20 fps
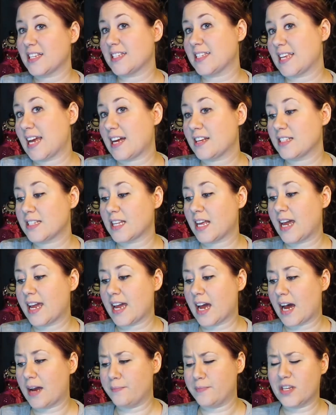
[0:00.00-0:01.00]
it sounds
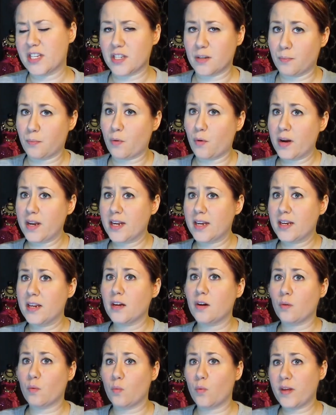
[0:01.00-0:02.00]
like I'm
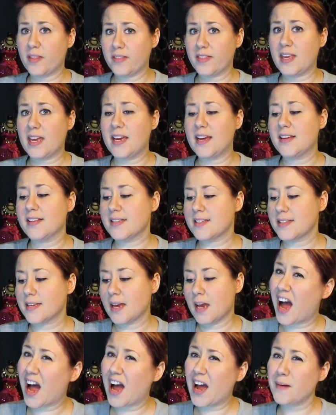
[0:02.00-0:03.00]
disappointed with these,
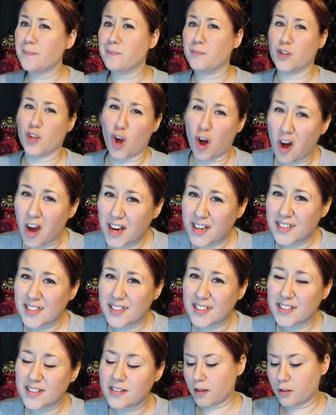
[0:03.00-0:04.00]
I'm
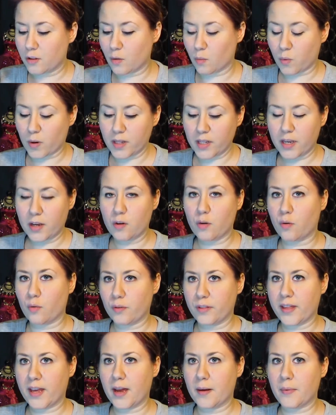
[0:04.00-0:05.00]
not. The really cool
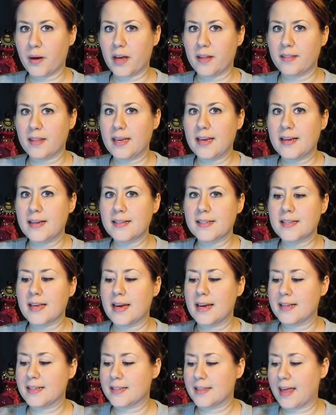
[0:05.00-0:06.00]
thing about these
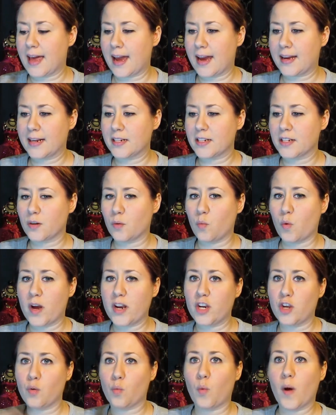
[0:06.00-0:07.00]
is that
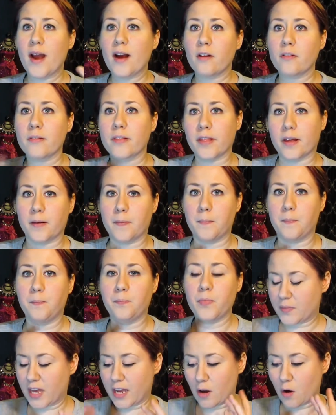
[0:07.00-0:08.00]
when you wear them,
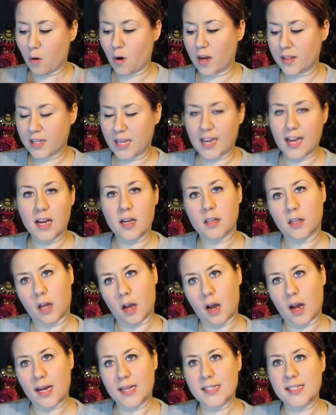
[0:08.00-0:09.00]
they go on like a
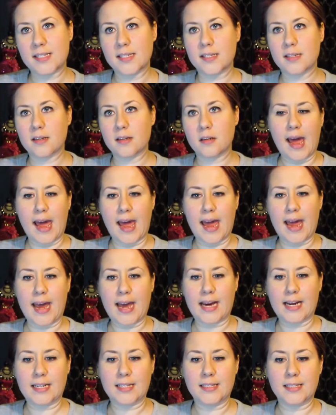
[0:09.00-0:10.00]
gloss
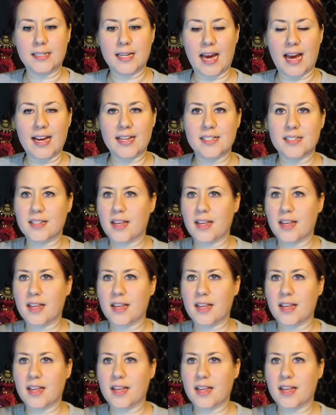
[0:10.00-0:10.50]
and as